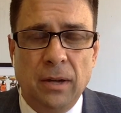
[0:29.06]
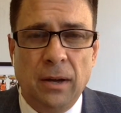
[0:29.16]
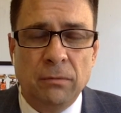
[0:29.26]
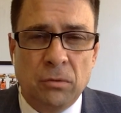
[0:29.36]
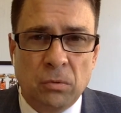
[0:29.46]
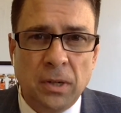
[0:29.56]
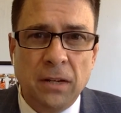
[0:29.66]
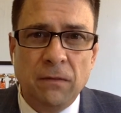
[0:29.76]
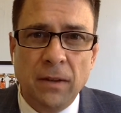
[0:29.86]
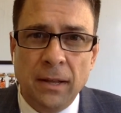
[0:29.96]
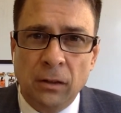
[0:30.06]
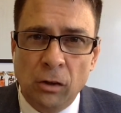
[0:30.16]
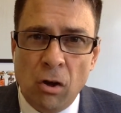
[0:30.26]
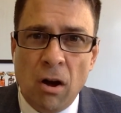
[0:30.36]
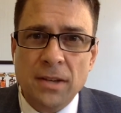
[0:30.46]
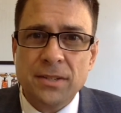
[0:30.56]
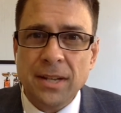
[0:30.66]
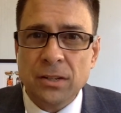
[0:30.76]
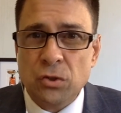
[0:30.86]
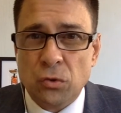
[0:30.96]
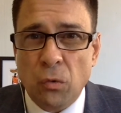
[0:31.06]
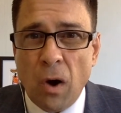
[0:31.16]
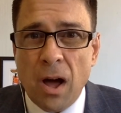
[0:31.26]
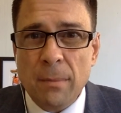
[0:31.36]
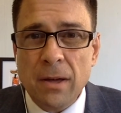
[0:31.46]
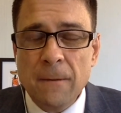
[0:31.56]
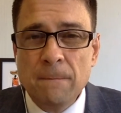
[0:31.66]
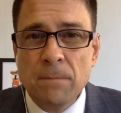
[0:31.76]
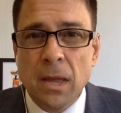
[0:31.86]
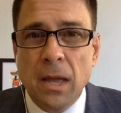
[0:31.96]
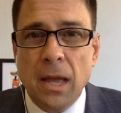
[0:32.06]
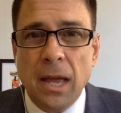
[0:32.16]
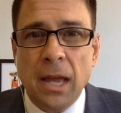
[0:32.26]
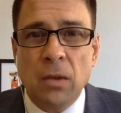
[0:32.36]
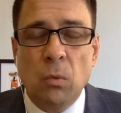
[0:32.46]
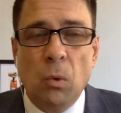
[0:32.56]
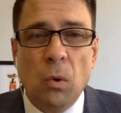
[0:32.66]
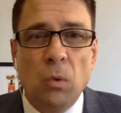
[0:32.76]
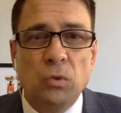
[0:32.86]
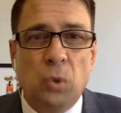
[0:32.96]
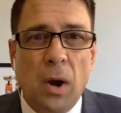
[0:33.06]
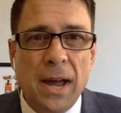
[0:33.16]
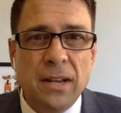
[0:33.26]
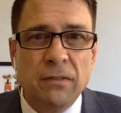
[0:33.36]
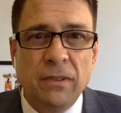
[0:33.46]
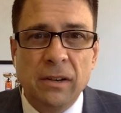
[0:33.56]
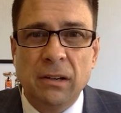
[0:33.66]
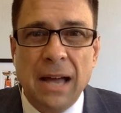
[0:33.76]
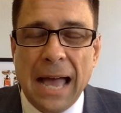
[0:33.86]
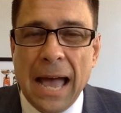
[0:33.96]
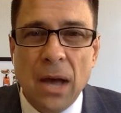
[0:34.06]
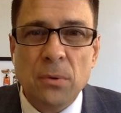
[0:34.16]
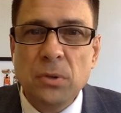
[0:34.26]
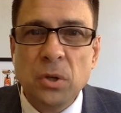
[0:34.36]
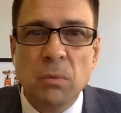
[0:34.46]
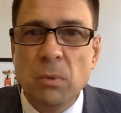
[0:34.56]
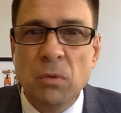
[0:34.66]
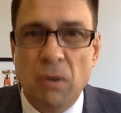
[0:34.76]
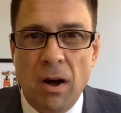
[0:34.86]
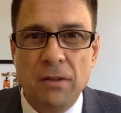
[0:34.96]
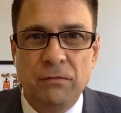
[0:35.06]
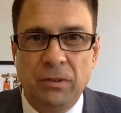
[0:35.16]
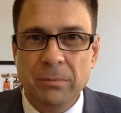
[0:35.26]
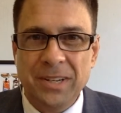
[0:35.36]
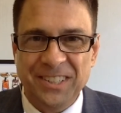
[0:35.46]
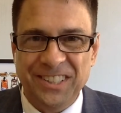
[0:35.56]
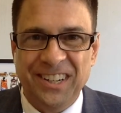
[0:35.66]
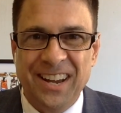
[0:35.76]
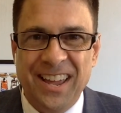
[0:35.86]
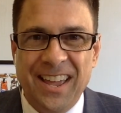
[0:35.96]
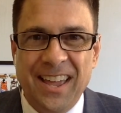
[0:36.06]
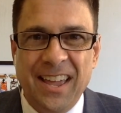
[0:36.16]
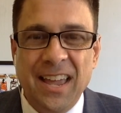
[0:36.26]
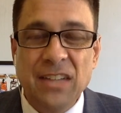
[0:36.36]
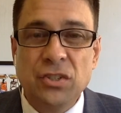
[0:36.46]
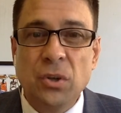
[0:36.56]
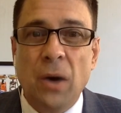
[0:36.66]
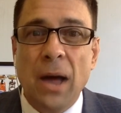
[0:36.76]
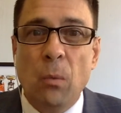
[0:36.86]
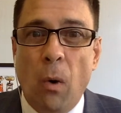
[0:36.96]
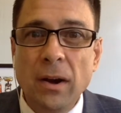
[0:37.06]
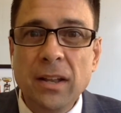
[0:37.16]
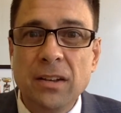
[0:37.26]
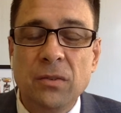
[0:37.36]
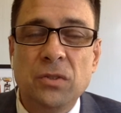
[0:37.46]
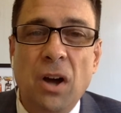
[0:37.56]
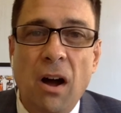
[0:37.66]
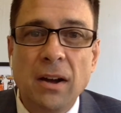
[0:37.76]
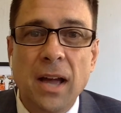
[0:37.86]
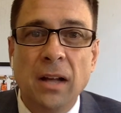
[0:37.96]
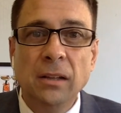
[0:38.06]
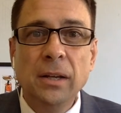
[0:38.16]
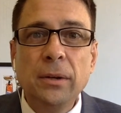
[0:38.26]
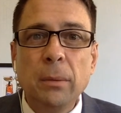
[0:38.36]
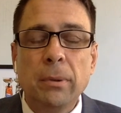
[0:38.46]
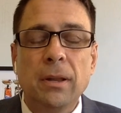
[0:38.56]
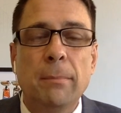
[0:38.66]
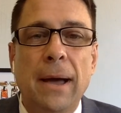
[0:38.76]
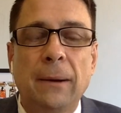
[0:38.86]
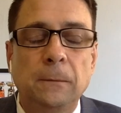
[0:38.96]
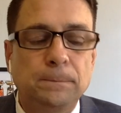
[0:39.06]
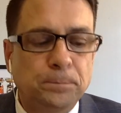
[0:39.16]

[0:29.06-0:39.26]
of grief and loss and trauma and trying to figure out how do you move on from here. And so I wanted to talk a little bit about